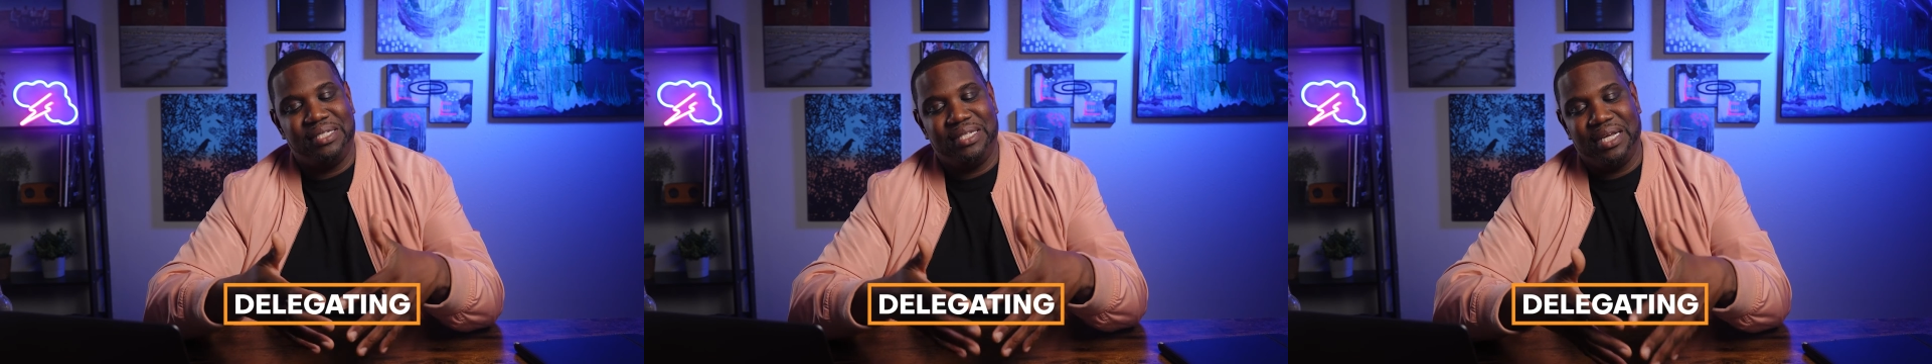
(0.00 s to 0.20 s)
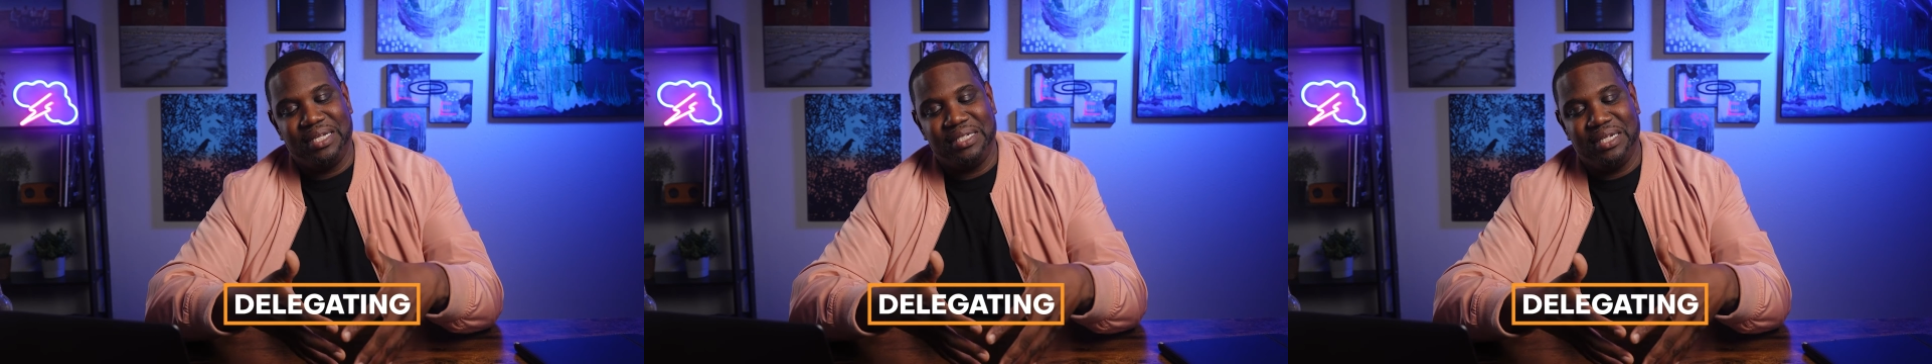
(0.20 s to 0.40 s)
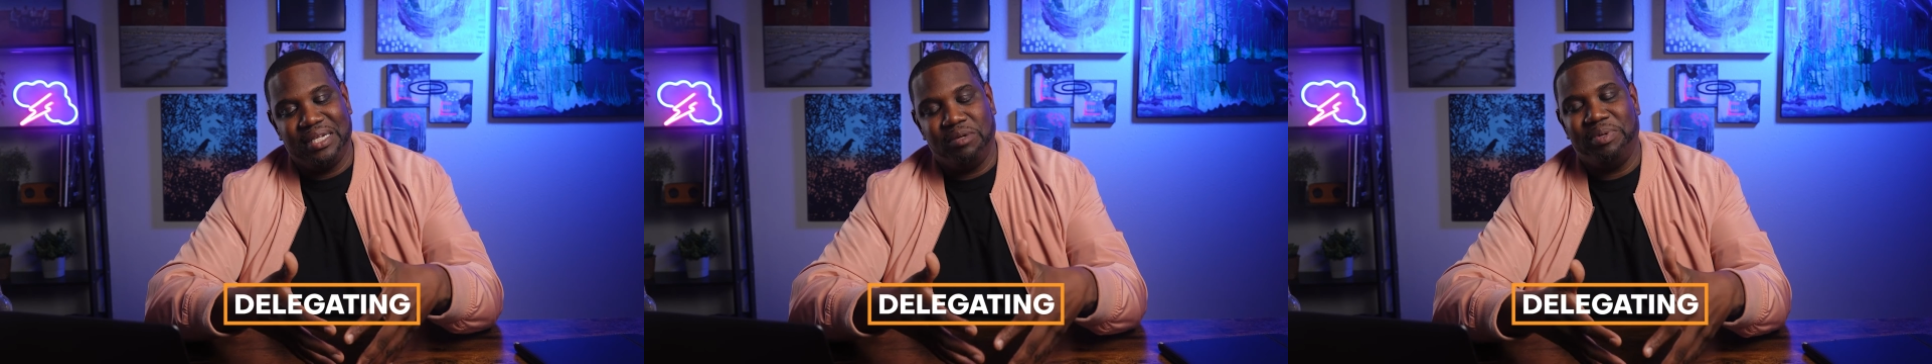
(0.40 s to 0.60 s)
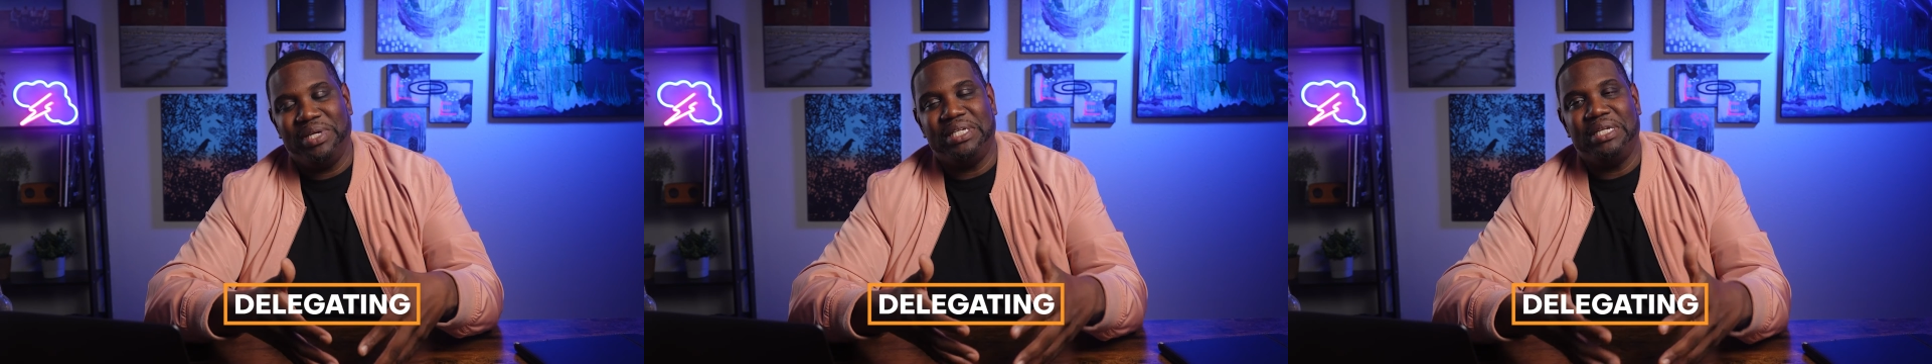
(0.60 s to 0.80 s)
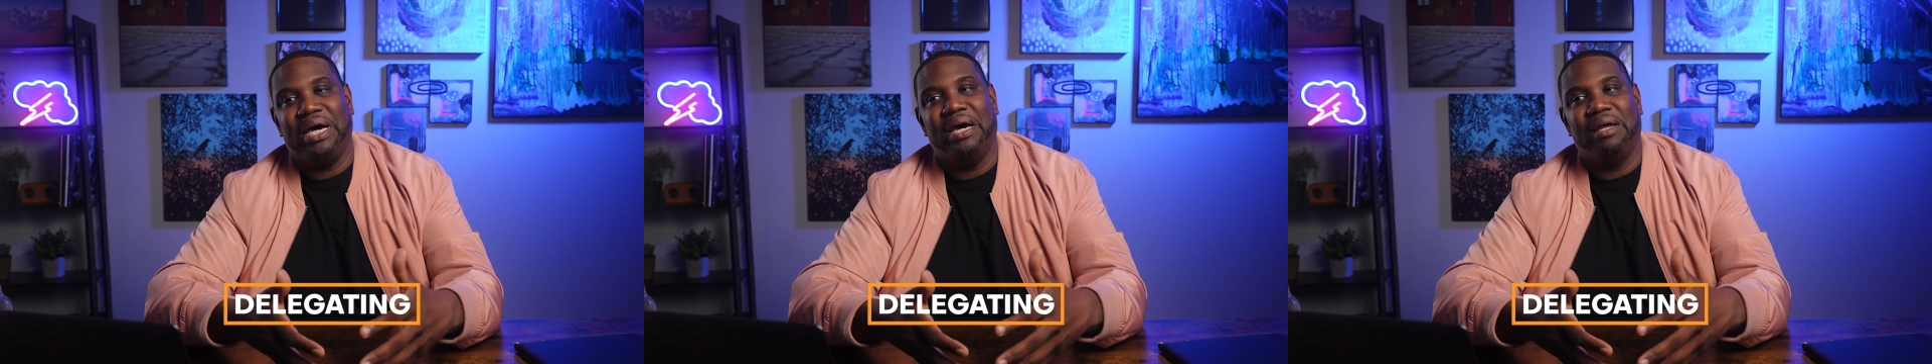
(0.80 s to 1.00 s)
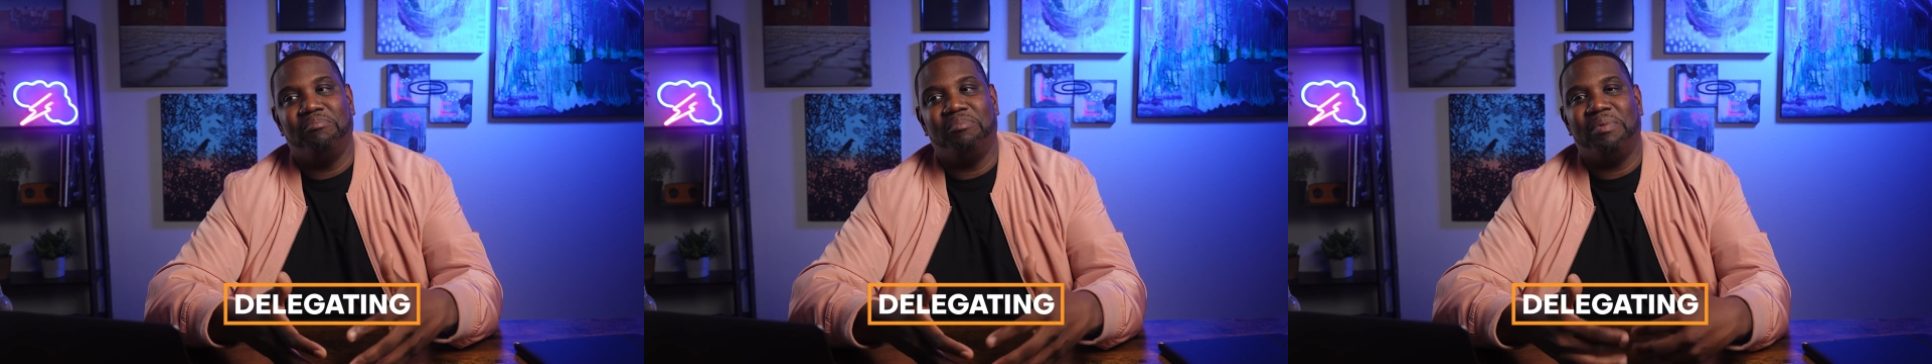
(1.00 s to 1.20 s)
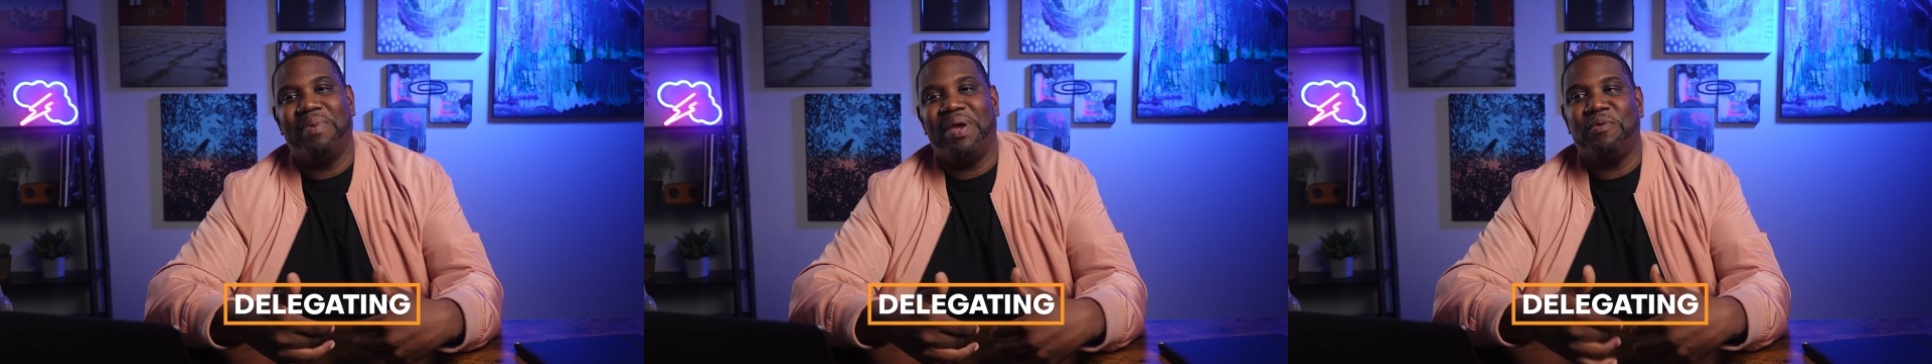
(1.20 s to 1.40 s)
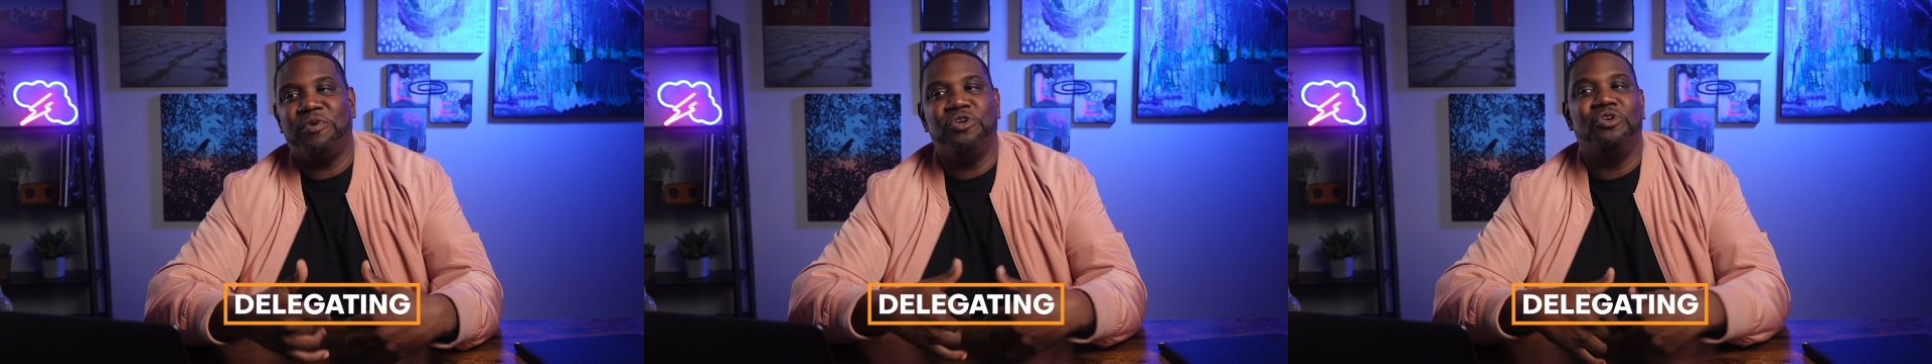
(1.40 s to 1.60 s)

things need to be done, but maybe